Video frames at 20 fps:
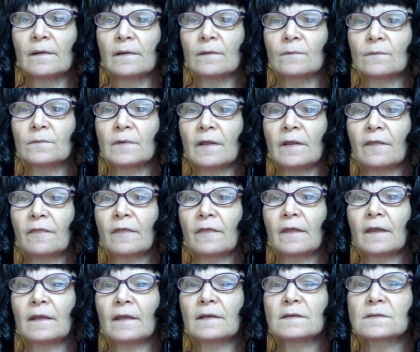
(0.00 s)
the only
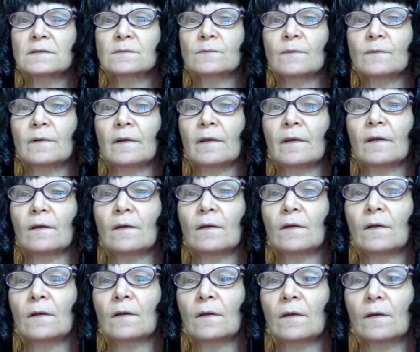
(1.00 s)
thing is when
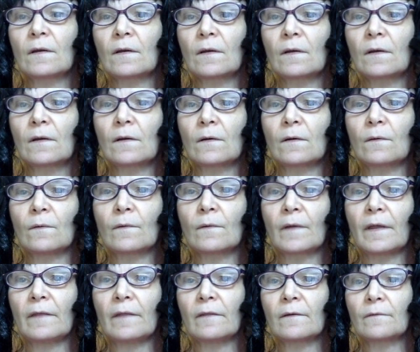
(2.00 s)
I go,
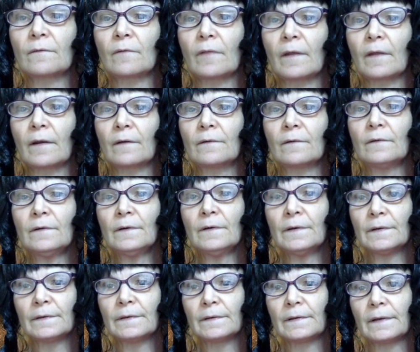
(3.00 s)
okay, they're there.